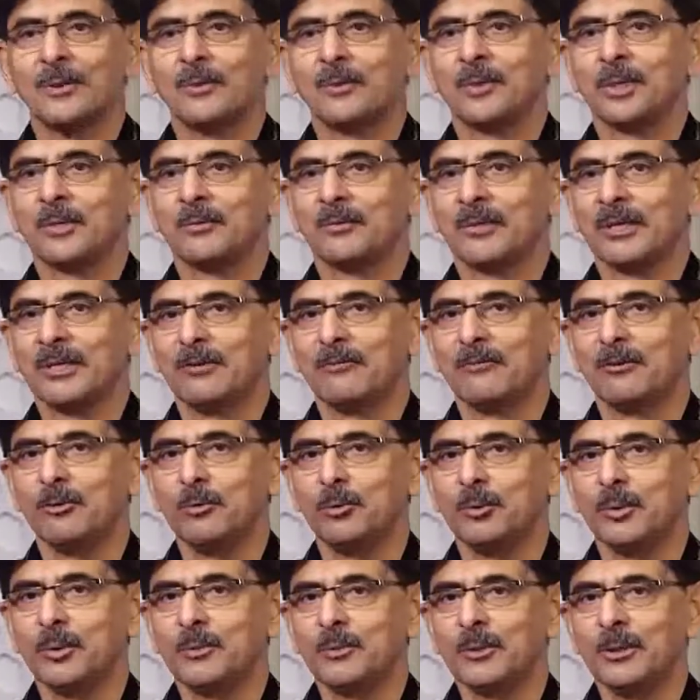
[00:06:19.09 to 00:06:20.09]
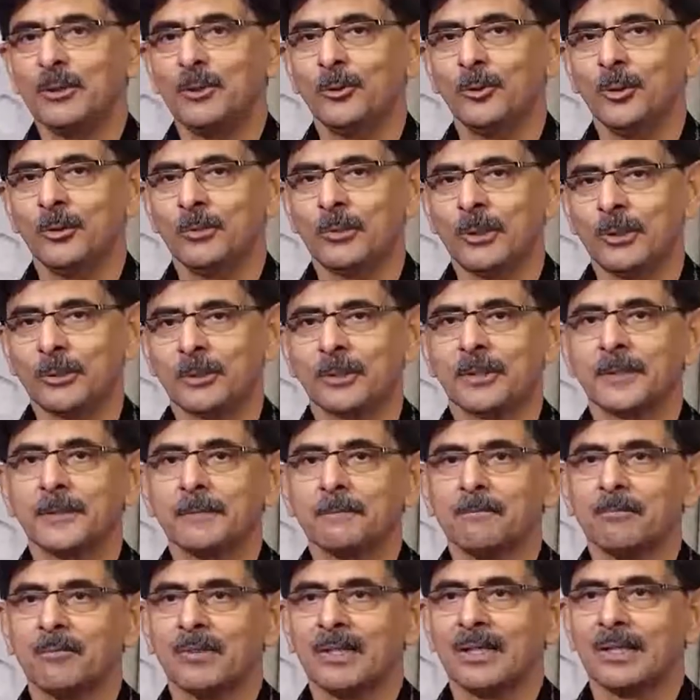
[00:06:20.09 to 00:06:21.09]
where very few people know about
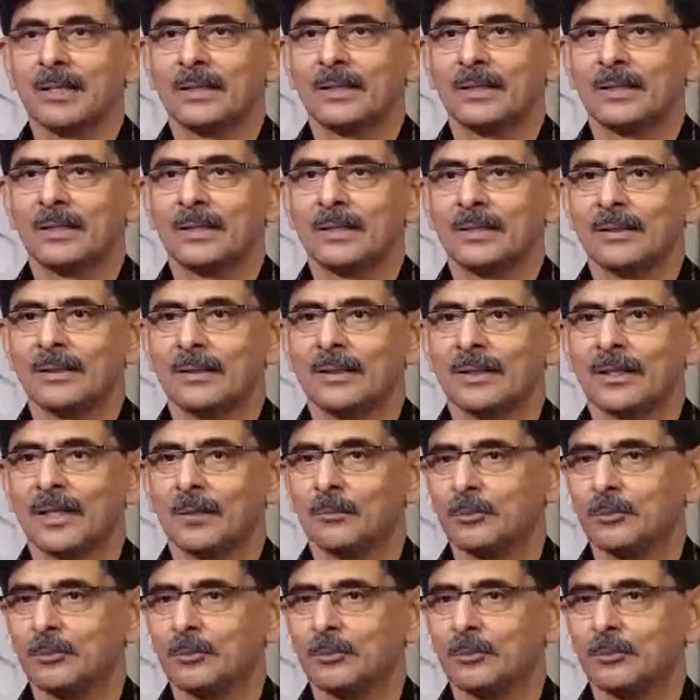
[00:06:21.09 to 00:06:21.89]
it. And